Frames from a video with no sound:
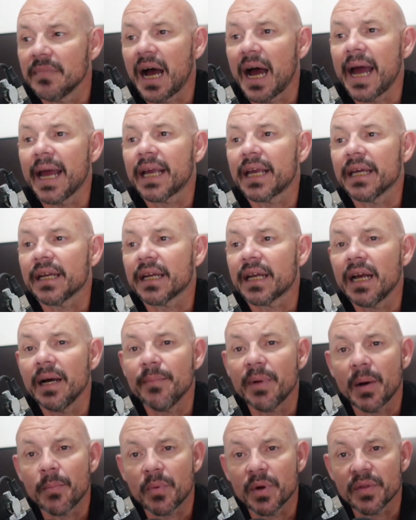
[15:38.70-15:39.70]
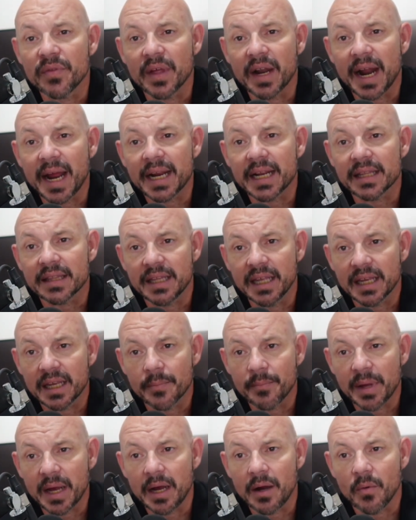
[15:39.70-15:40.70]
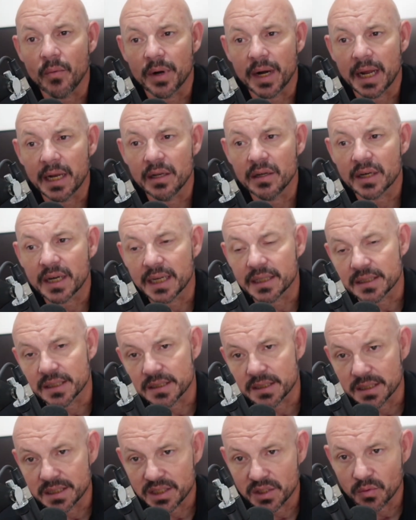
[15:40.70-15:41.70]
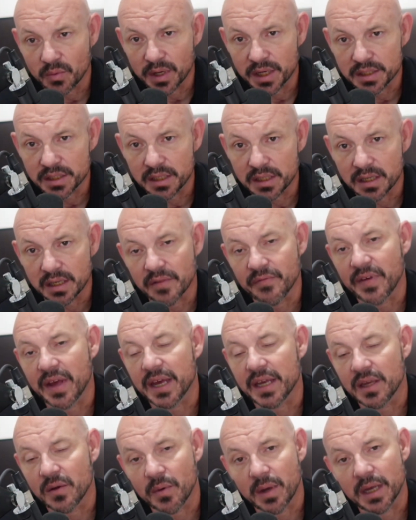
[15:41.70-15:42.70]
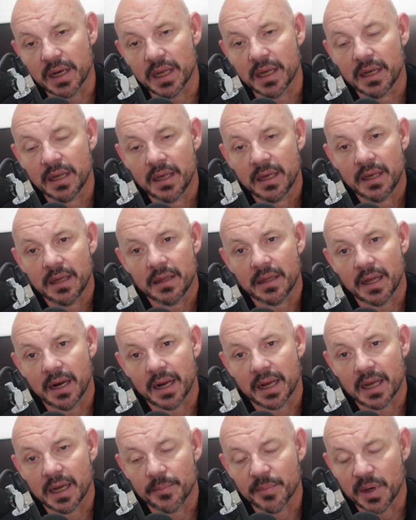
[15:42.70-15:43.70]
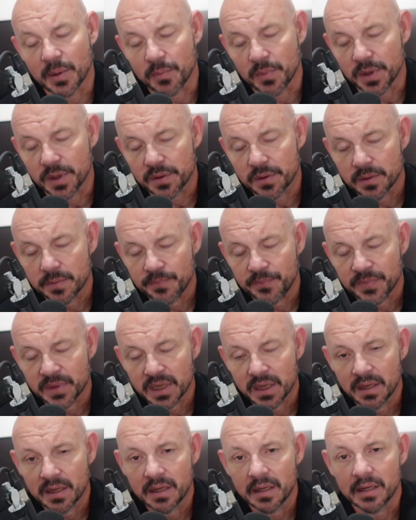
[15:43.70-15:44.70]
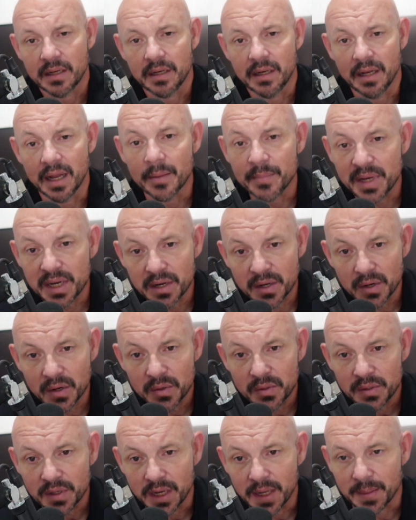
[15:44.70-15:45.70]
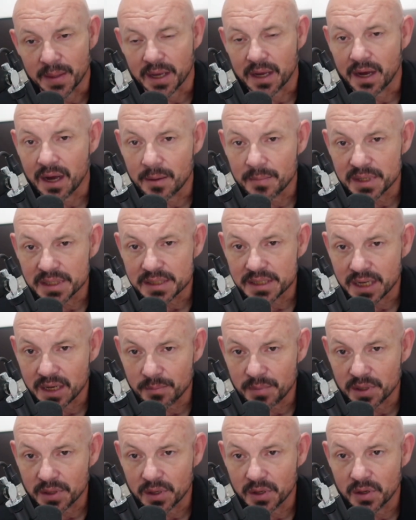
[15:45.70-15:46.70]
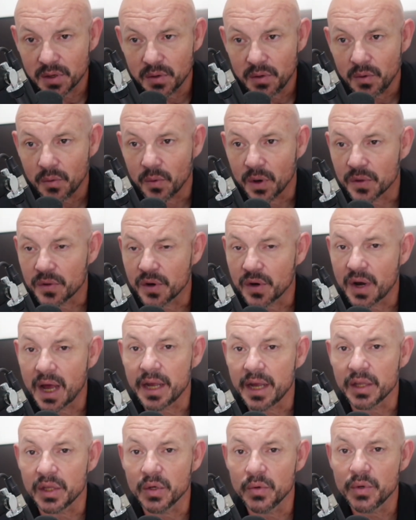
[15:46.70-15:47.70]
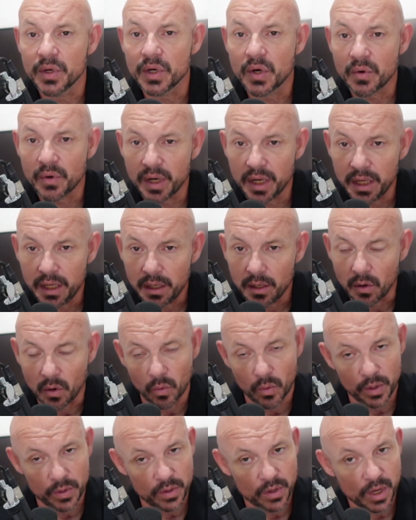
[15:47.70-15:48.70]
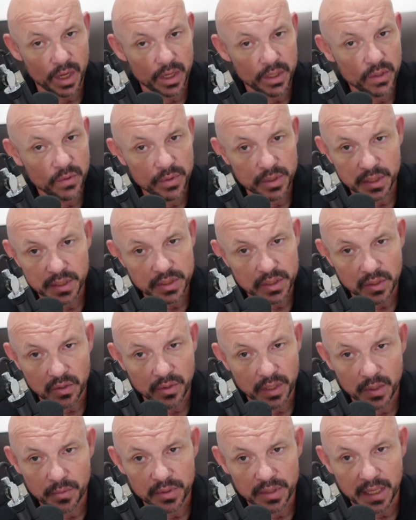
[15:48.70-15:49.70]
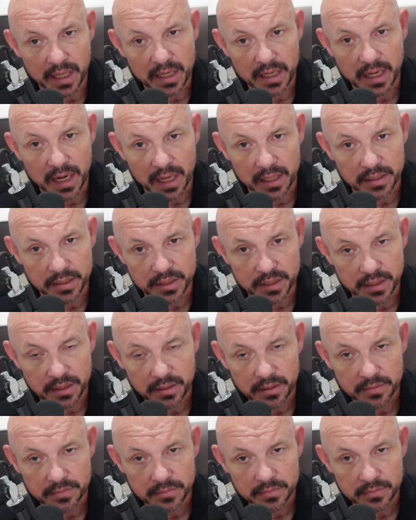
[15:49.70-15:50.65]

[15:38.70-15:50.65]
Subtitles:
I can come up with, that I could think about when I look at the situation and evaluate it, that I come up with. Let me know in the comments down below whether or not you agree or whether or not you would disagree with that analogy.